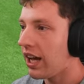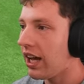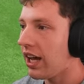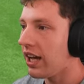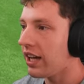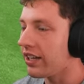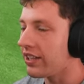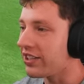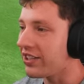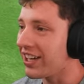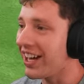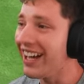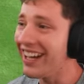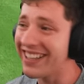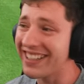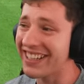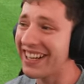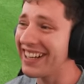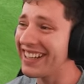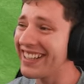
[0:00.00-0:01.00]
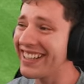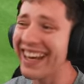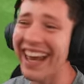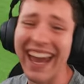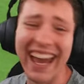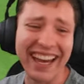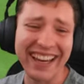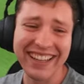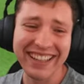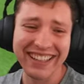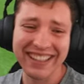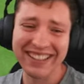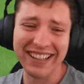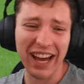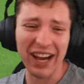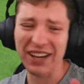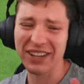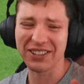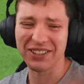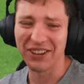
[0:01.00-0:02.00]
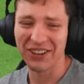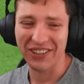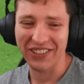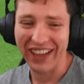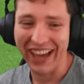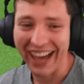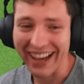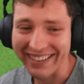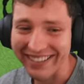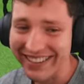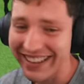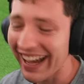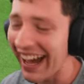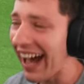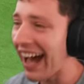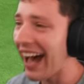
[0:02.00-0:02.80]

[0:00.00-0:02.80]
uh, yeah, yeah, don't ignore that.